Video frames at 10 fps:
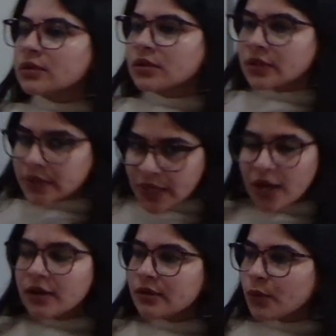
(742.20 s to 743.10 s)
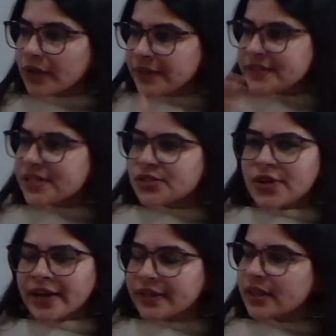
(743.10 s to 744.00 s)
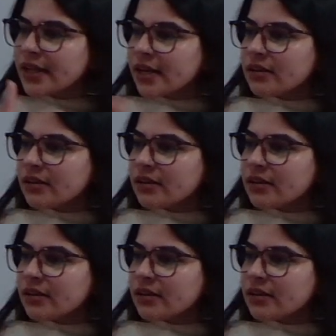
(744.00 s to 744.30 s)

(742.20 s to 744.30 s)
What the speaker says: Yeah, what is distracting here?